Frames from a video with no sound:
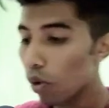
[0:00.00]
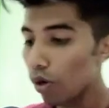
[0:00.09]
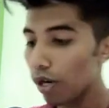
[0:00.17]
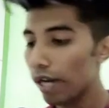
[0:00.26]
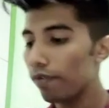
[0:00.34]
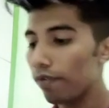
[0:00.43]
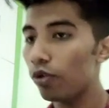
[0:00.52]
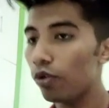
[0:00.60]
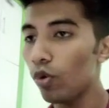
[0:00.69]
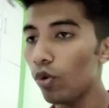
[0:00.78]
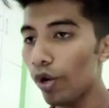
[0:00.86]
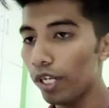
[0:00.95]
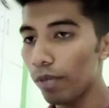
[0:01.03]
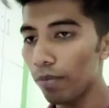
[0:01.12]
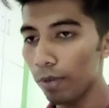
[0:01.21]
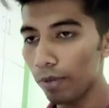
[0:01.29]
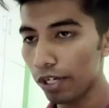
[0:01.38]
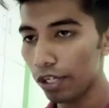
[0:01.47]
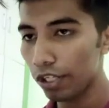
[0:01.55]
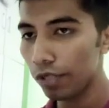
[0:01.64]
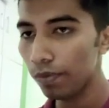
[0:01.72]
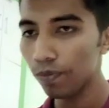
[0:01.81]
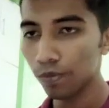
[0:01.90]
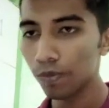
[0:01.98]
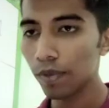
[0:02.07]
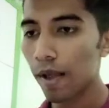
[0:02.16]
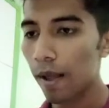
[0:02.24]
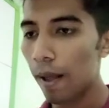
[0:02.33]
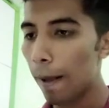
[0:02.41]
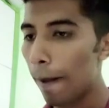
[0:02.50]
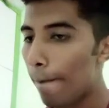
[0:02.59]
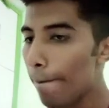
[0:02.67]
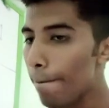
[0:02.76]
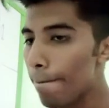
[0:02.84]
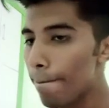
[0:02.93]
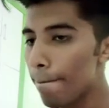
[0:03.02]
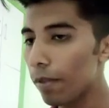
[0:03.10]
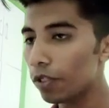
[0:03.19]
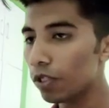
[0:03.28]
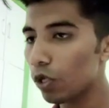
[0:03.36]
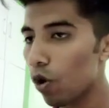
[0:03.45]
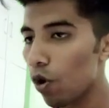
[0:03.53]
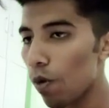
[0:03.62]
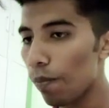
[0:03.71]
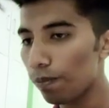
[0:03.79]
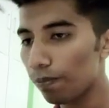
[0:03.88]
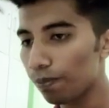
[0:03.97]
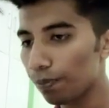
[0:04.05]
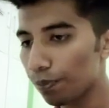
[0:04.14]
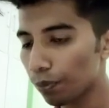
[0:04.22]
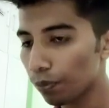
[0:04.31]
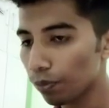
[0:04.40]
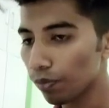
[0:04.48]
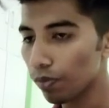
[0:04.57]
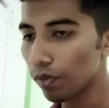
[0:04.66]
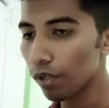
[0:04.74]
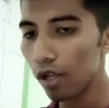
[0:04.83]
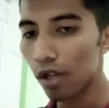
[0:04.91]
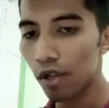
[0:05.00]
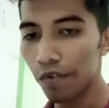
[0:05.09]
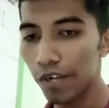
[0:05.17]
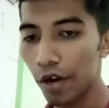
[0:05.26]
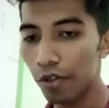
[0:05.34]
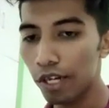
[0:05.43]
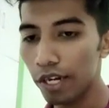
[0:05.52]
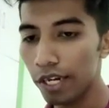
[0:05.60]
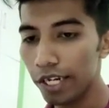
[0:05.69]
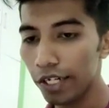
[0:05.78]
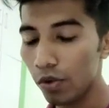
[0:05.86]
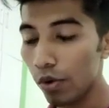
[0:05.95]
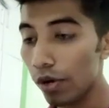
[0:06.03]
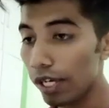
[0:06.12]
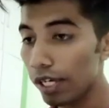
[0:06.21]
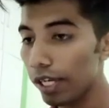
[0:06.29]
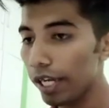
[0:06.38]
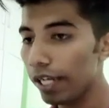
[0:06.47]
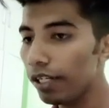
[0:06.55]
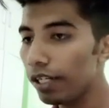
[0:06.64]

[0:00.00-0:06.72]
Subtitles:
we do the coding implementation. So we are on the lead code again.